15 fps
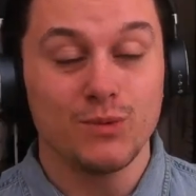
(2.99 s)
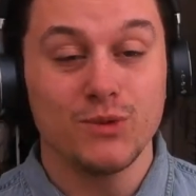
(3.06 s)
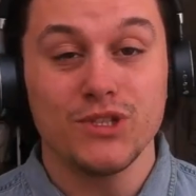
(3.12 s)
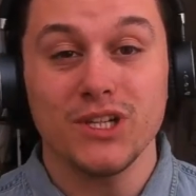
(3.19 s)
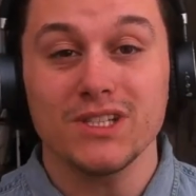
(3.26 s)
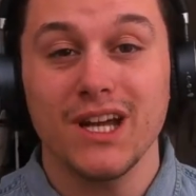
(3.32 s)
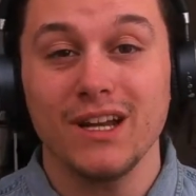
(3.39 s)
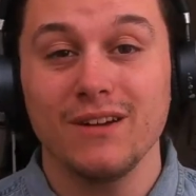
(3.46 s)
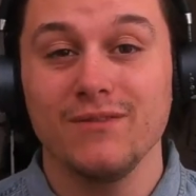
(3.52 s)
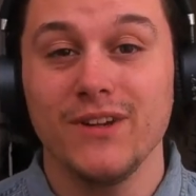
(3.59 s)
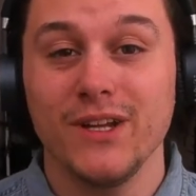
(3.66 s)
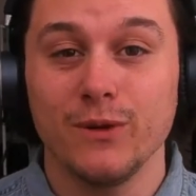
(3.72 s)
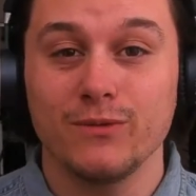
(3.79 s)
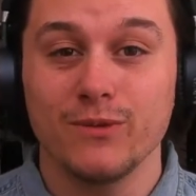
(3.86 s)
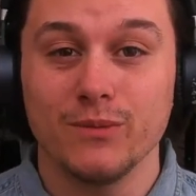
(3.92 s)
We just got a
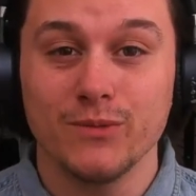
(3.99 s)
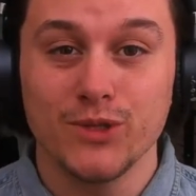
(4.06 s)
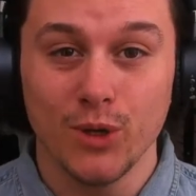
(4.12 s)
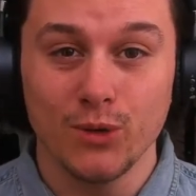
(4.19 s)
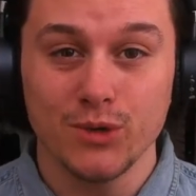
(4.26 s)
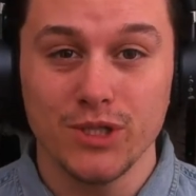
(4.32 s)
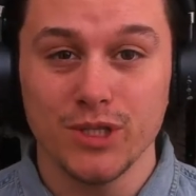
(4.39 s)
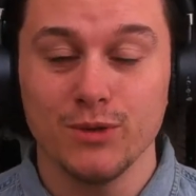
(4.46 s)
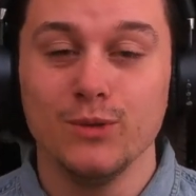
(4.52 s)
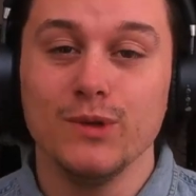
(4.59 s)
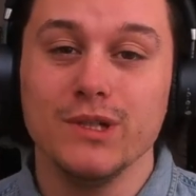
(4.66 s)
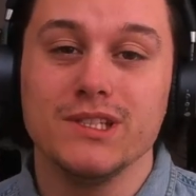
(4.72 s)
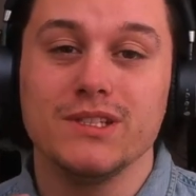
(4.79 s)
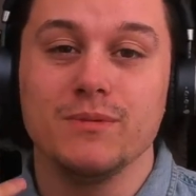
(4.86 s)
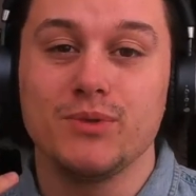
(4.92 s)
video from Toshi, who
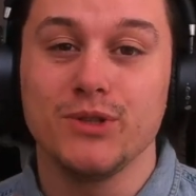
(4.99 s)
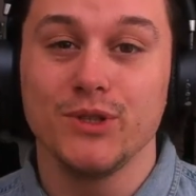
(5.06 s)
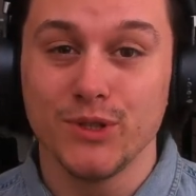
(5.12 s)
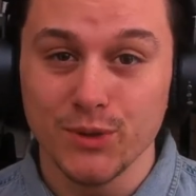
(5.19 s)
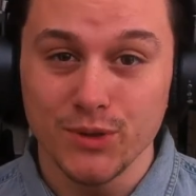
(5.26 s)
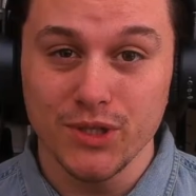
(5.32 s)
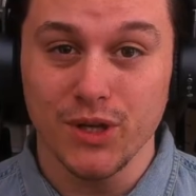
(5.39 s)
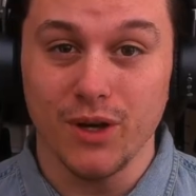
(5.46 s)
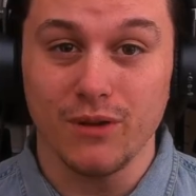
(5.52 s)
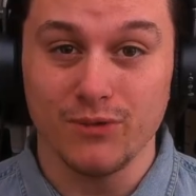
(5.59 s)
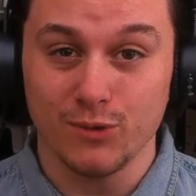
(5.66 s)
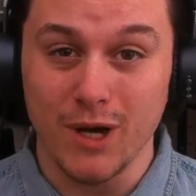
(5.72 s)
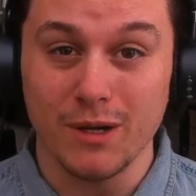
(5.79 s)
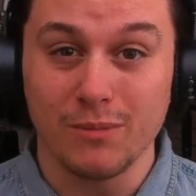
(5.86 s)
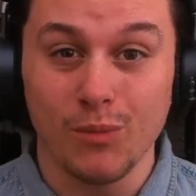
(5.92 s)
is the producer of
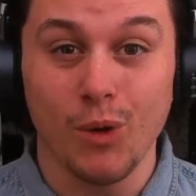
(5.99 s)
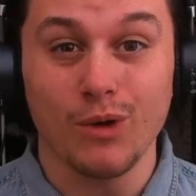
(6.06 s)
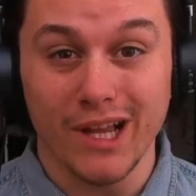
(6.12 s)
Dragon Ball